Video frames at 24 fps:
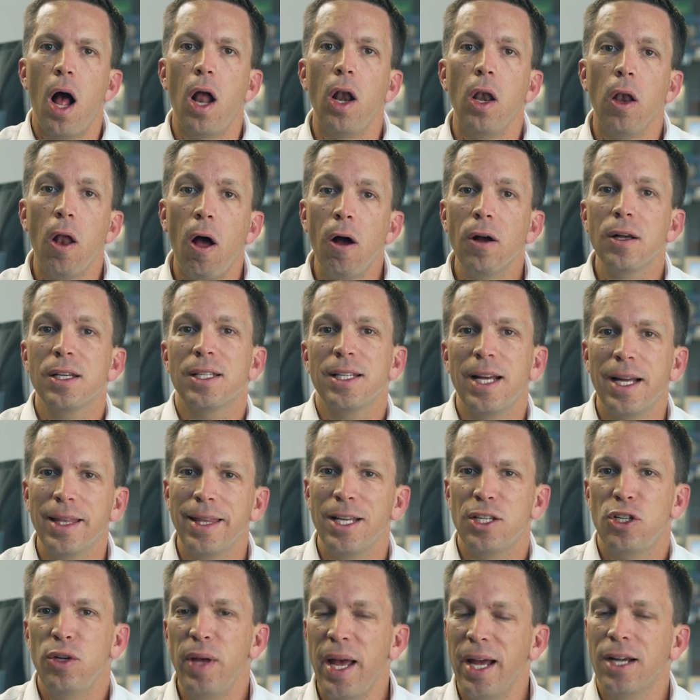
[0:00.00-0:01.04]
Alongside
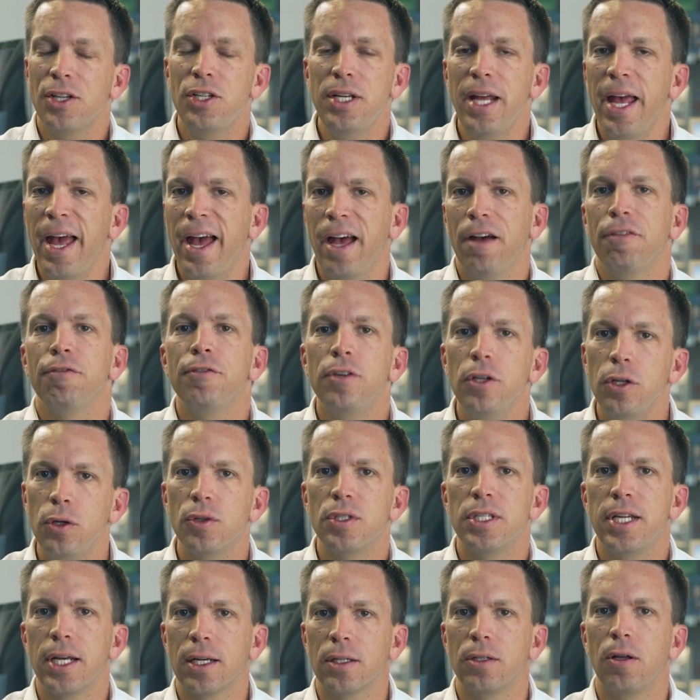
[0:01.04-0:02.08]
that, you actually have to
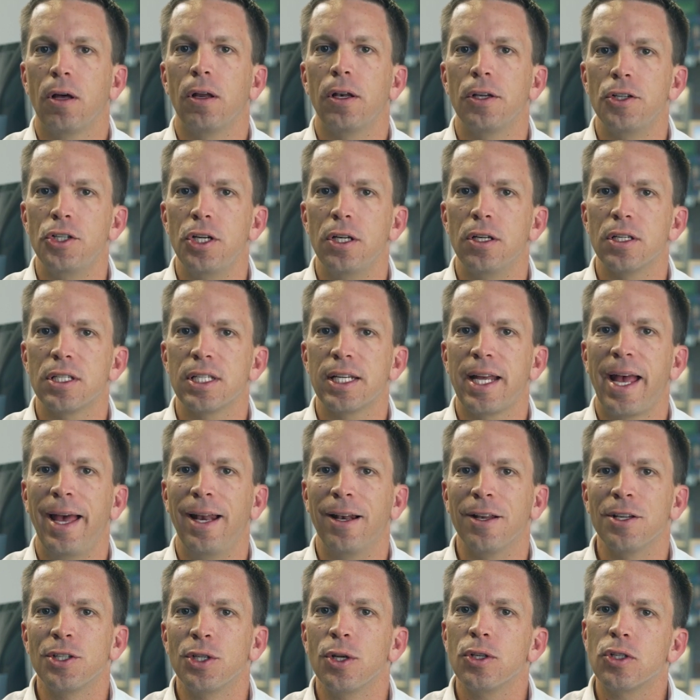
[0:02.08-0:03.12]
use technology to scale
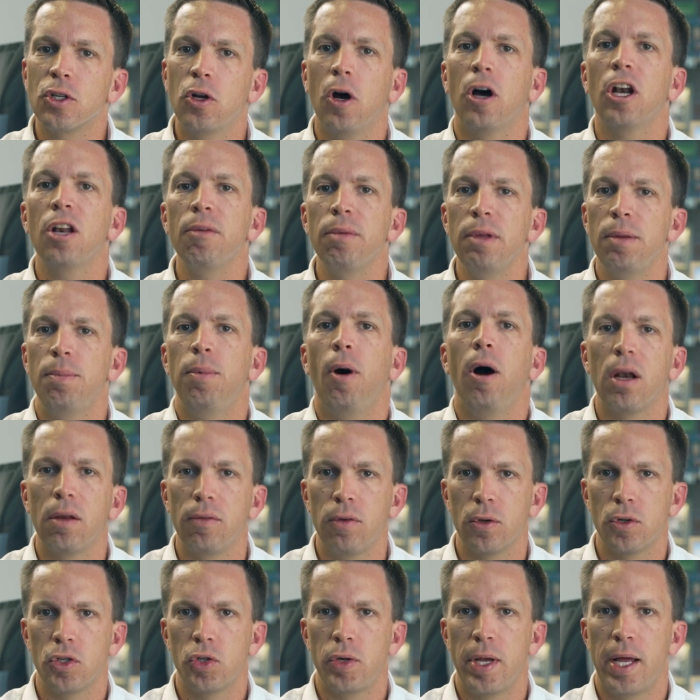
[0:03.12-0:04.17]
it. So it's got to be part of
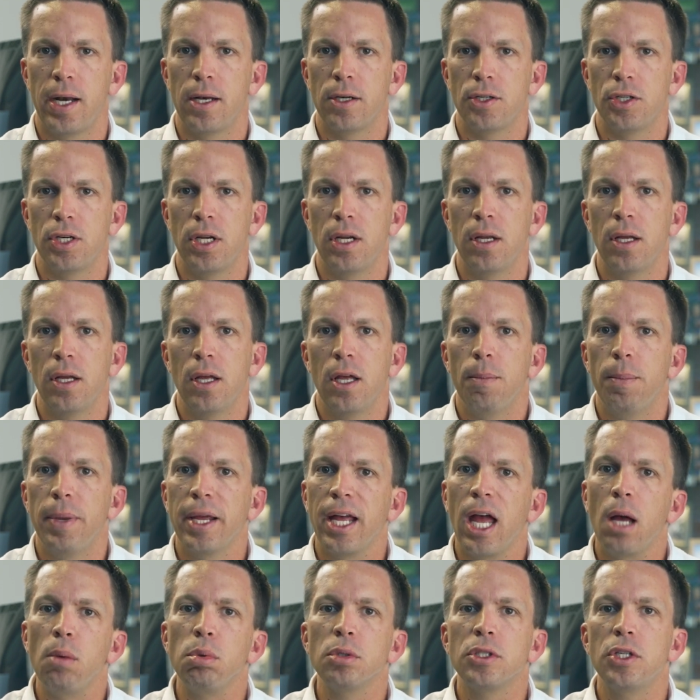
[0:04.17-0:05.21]
your strategy.
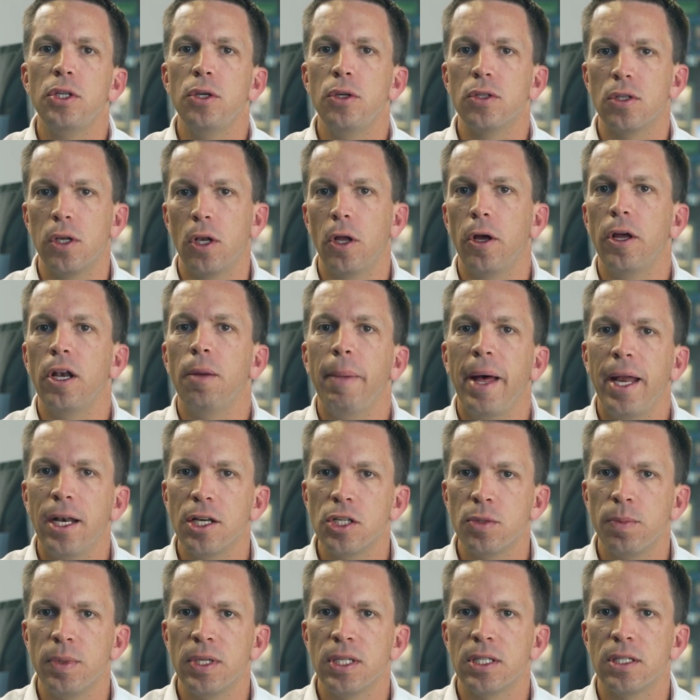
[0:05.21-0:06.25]
Being able to use learner
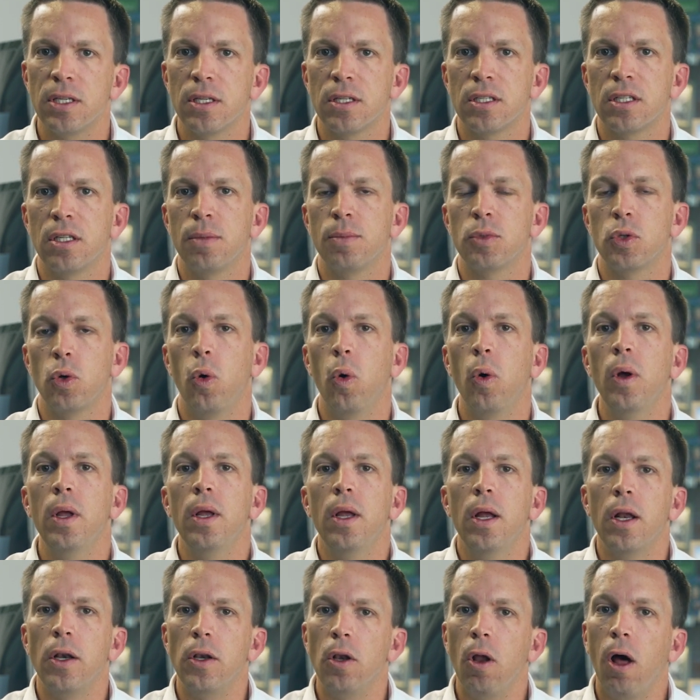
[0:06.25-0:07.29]
management systems or
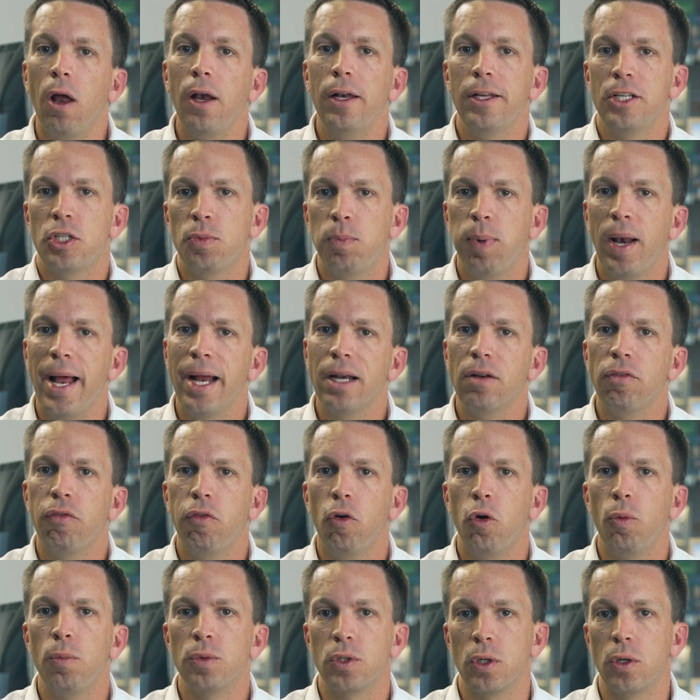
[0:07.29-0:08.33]
knowledge
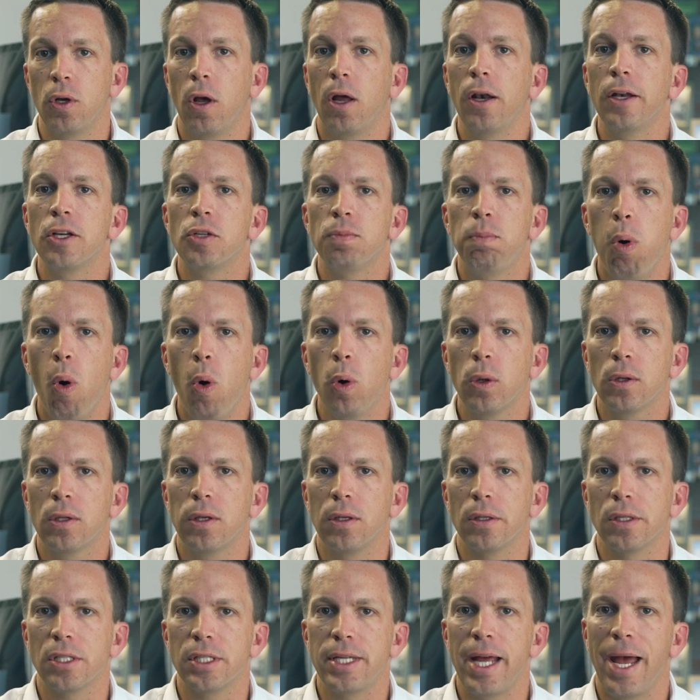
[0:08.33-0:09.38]
platforms or knowledge
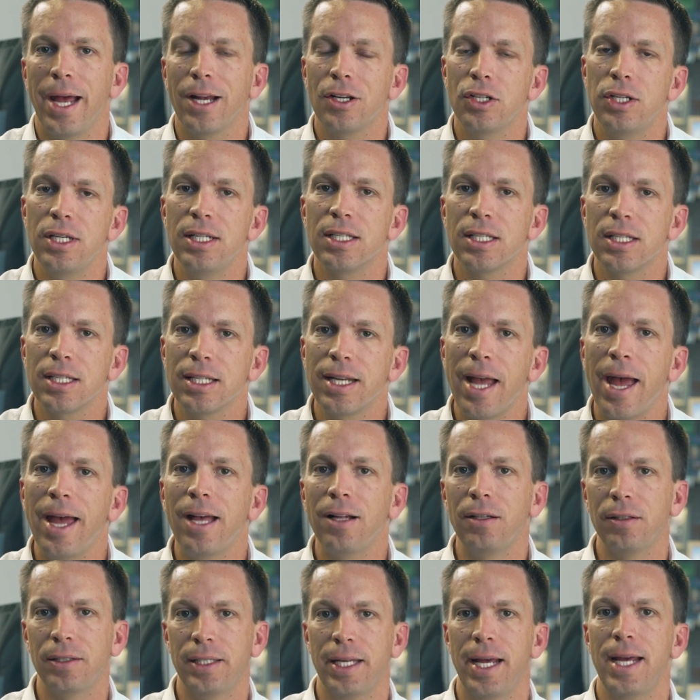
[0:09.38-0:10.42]
portals to actually
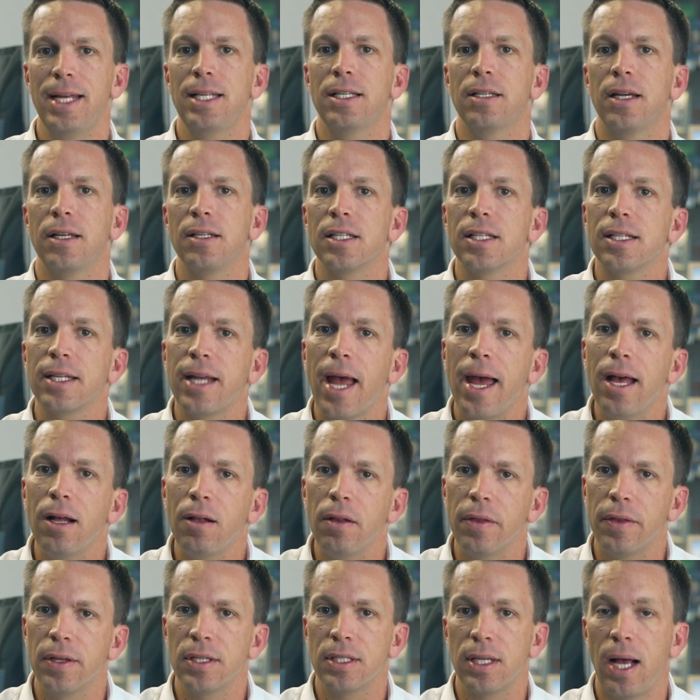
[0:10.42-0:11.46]
scale data and
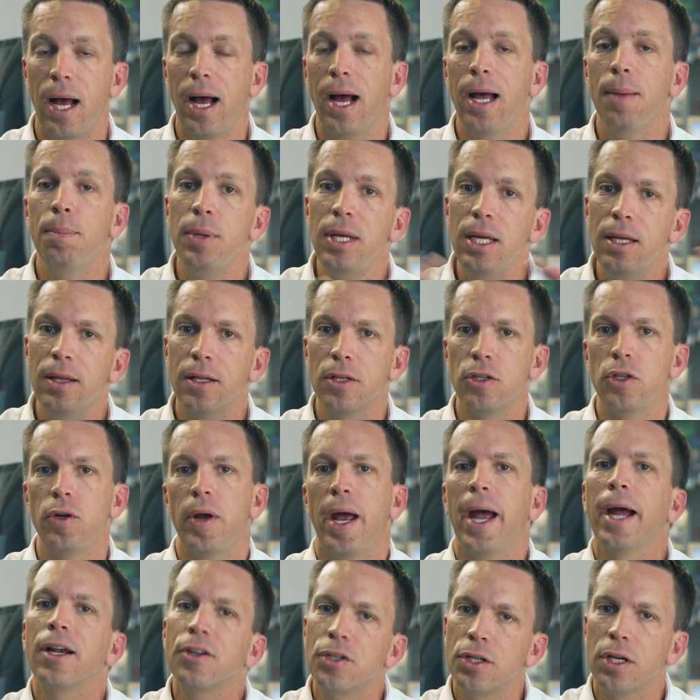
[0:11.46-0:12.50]
scale this IP that you're
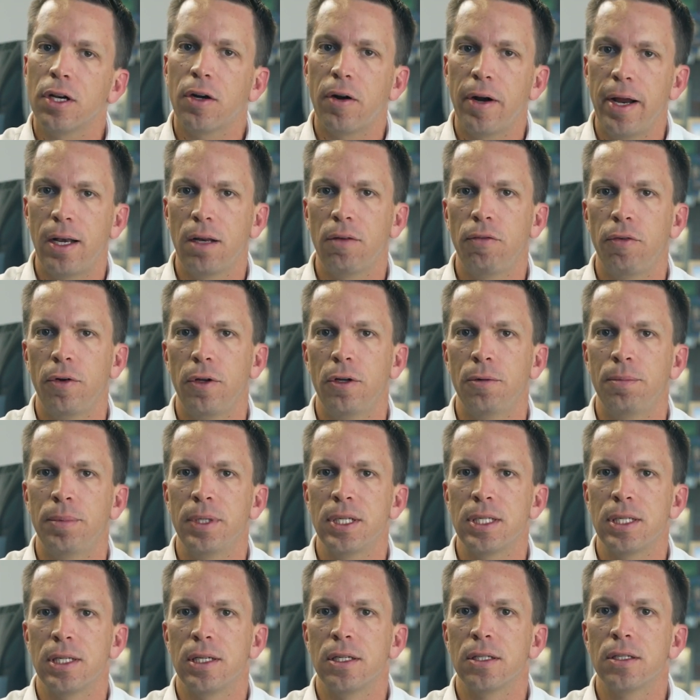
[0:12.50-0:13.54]
actually creating for your
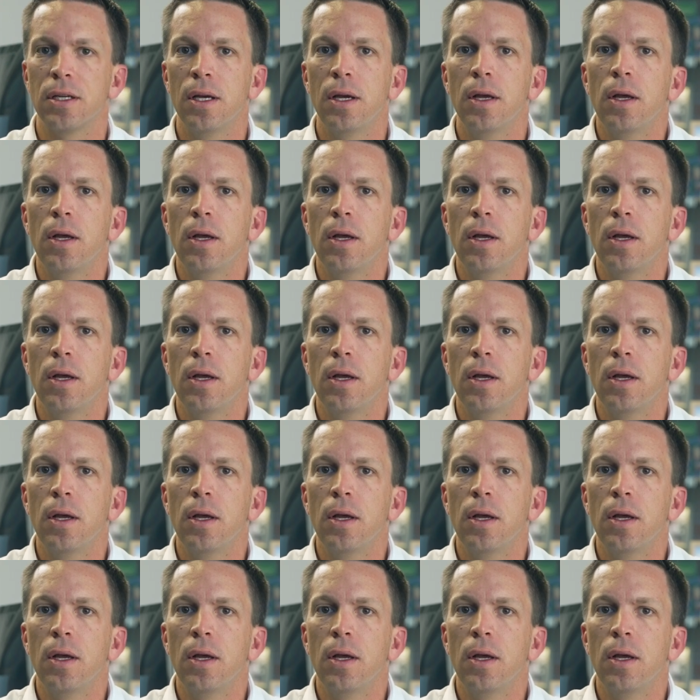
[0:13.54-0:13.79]
business,